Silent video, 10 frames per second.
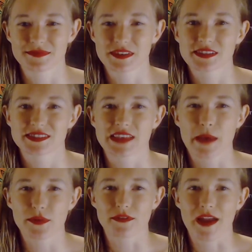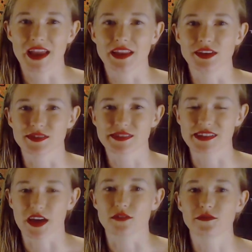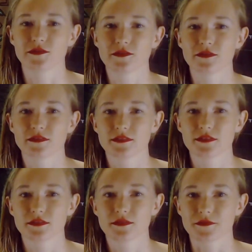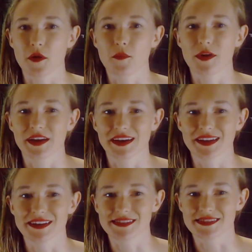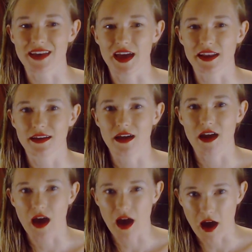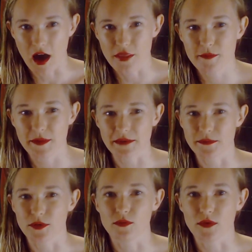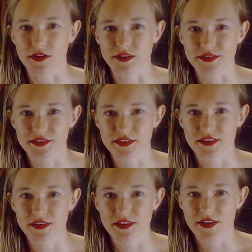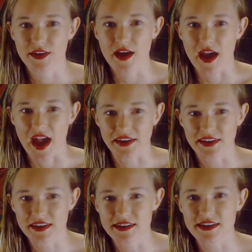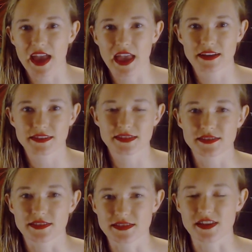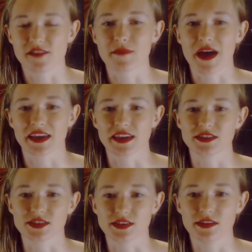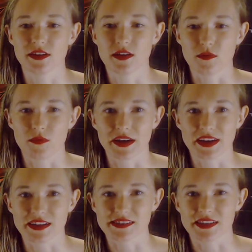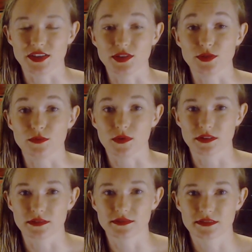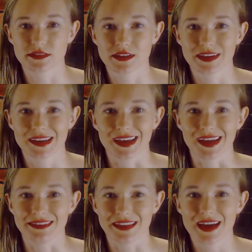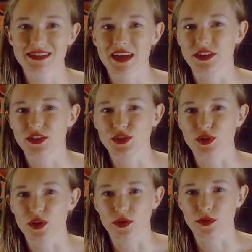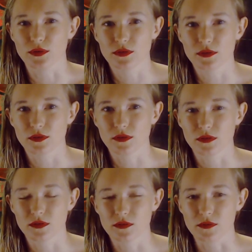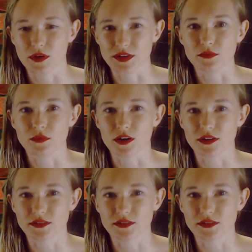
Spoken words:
Separate yourself from what it is that other people want and connect yourself back into what it is that you want. And that's how you know what you want.